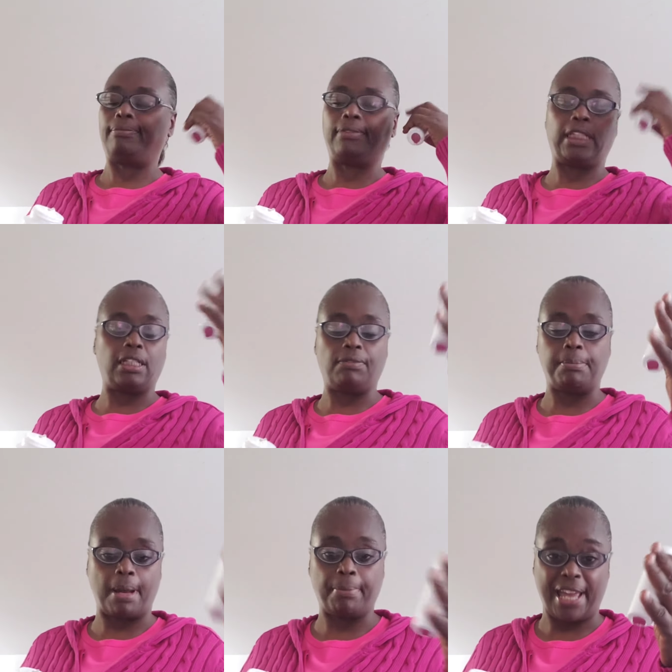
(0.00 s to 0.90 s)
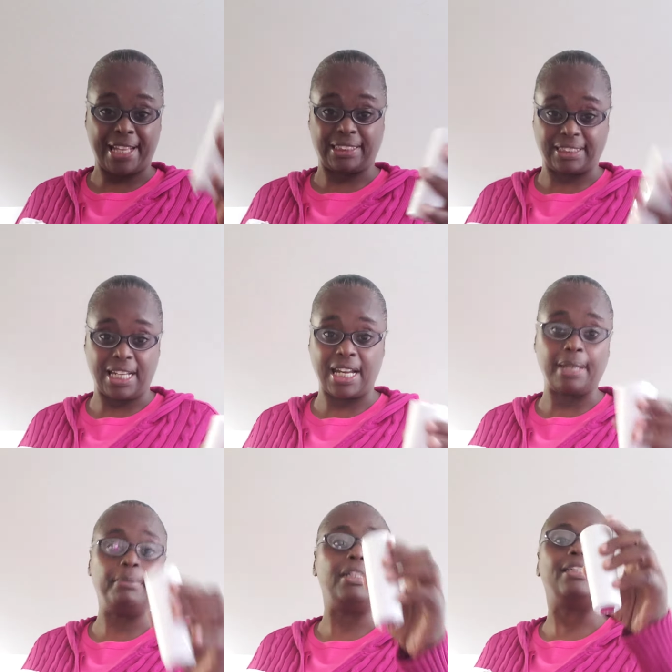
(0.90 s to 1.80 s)
didn't remember at the
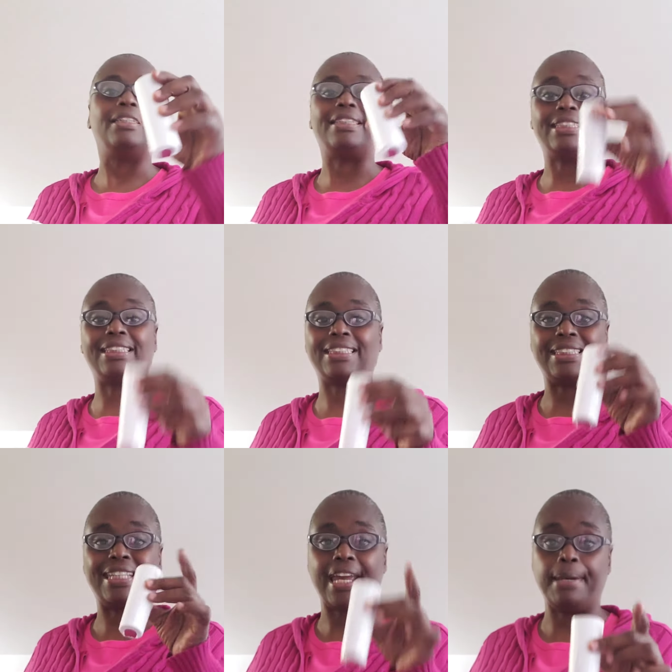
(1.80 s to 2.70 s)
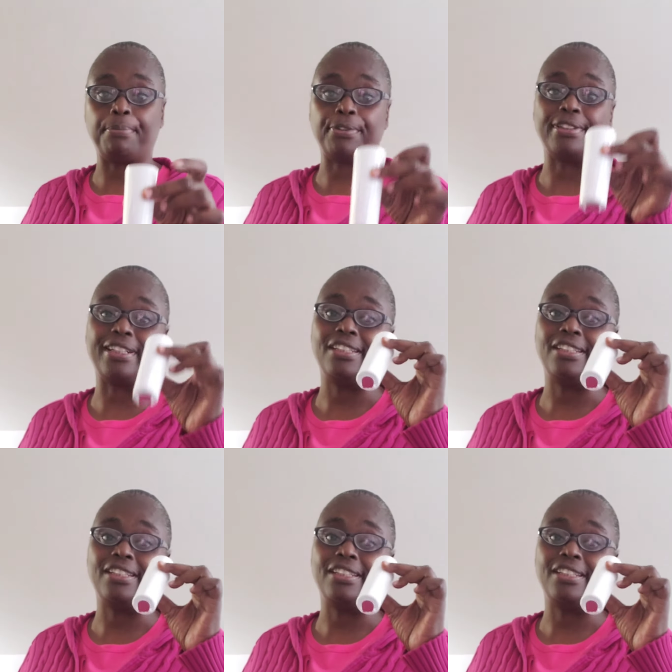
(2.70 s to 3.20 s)
time, this is a tapered